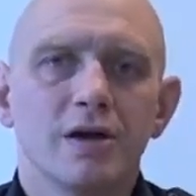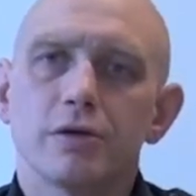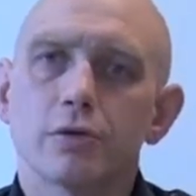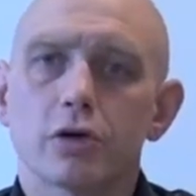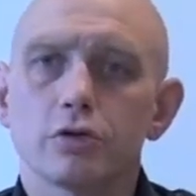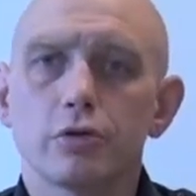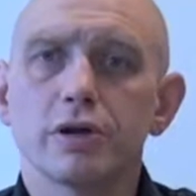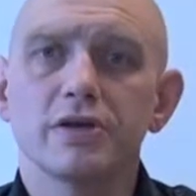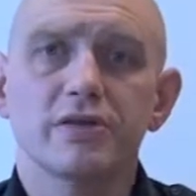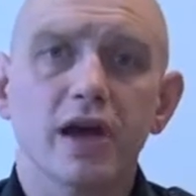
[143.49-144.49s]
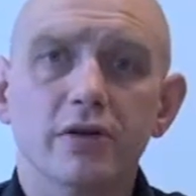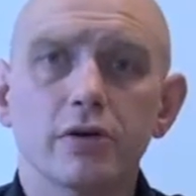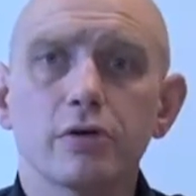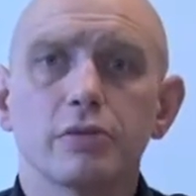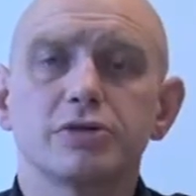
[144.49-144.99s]
Your chlorine
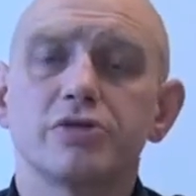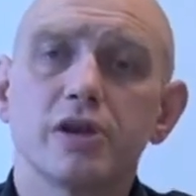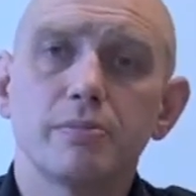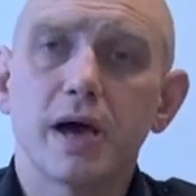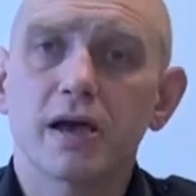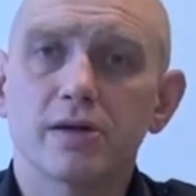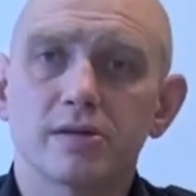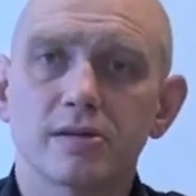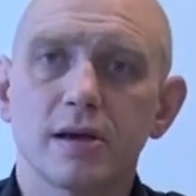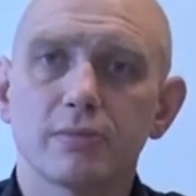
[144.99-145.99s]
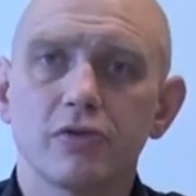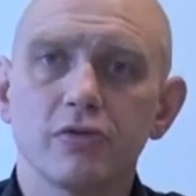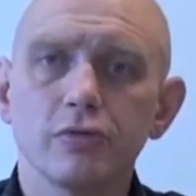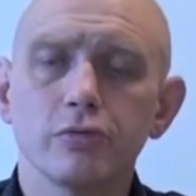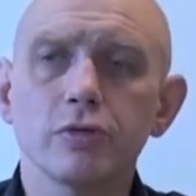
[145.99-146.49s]
detector, which you did back in step
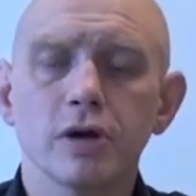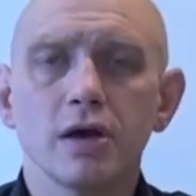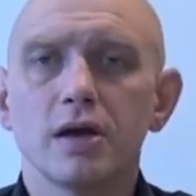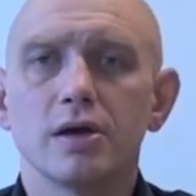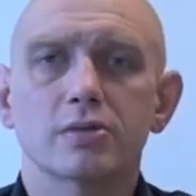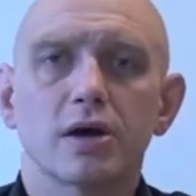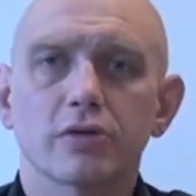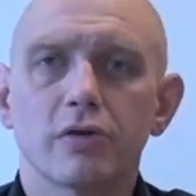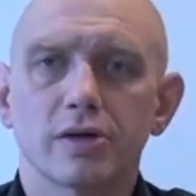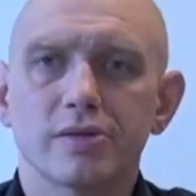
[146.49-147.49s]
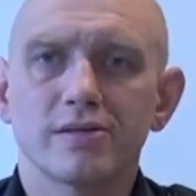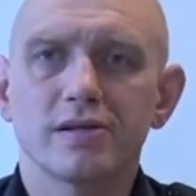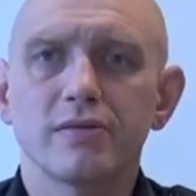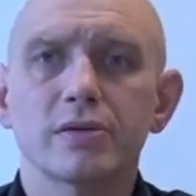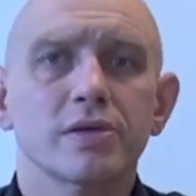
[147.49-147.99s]
2, has got
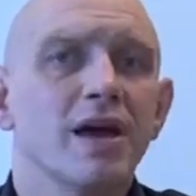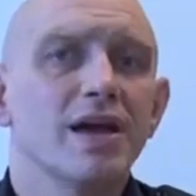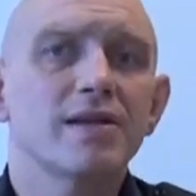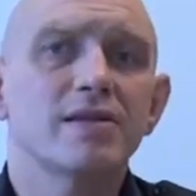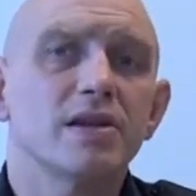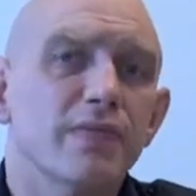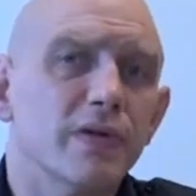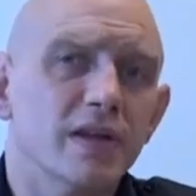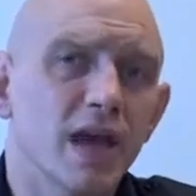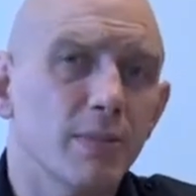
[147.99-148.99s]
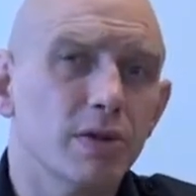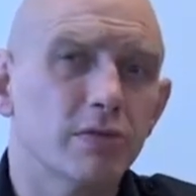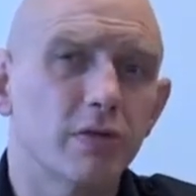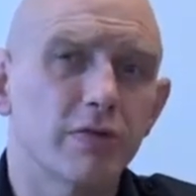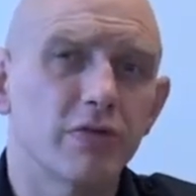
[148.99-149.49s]
cross-sensitivities. It's a different
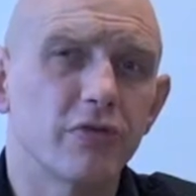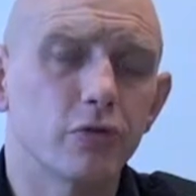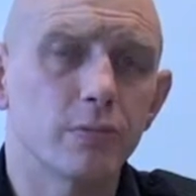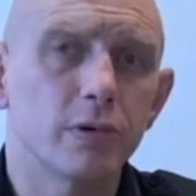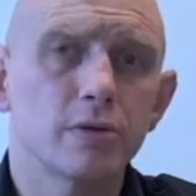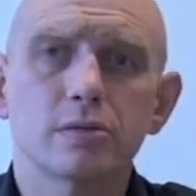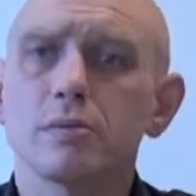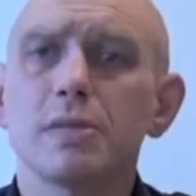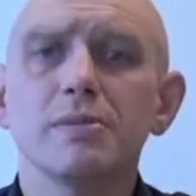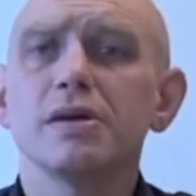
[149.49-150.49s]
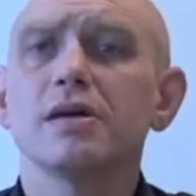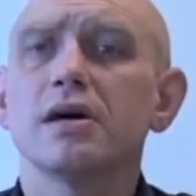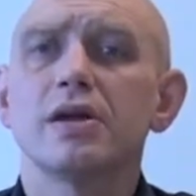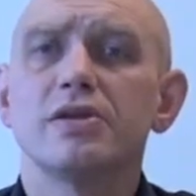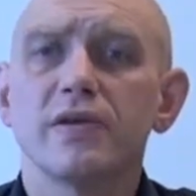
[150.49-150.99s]
chemistry in the tube, so maybe
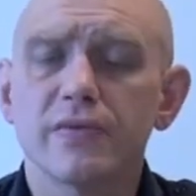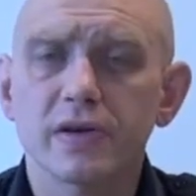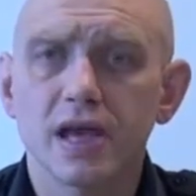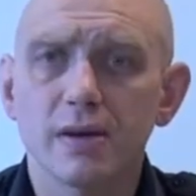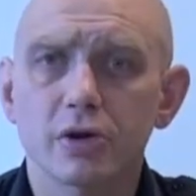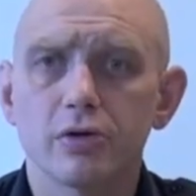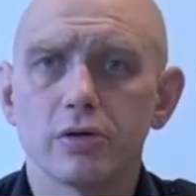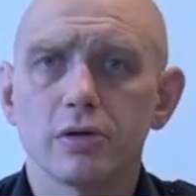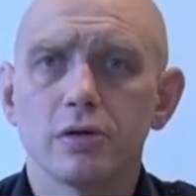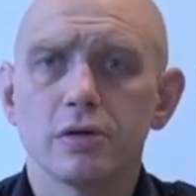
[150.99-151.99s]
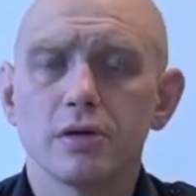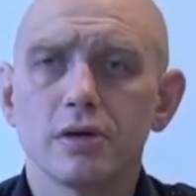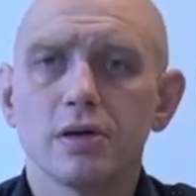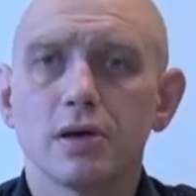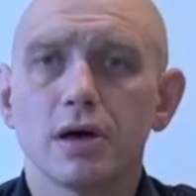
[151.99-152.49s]
a different chemical
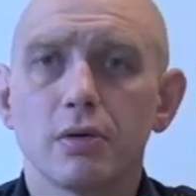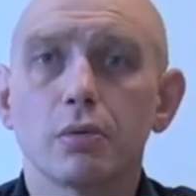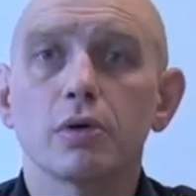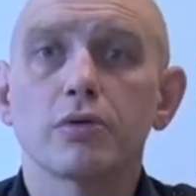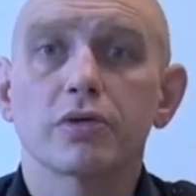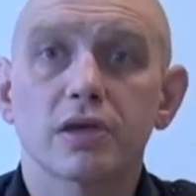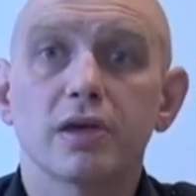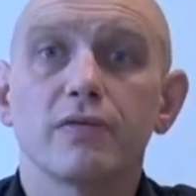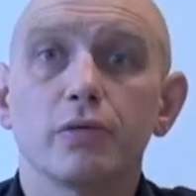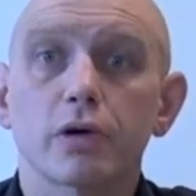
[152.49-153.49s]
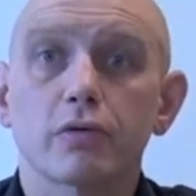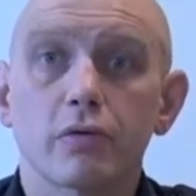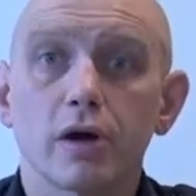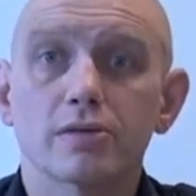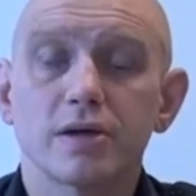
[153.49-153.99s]
will give you a
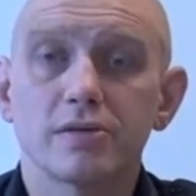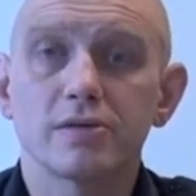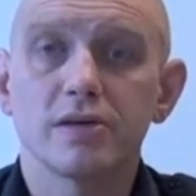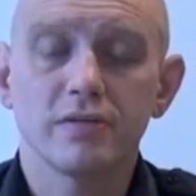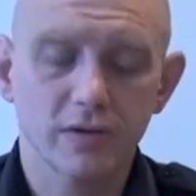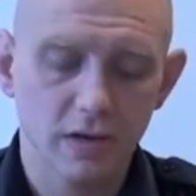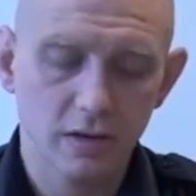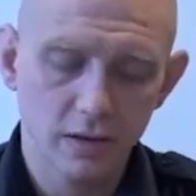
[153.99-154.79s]
cross-sensitivity.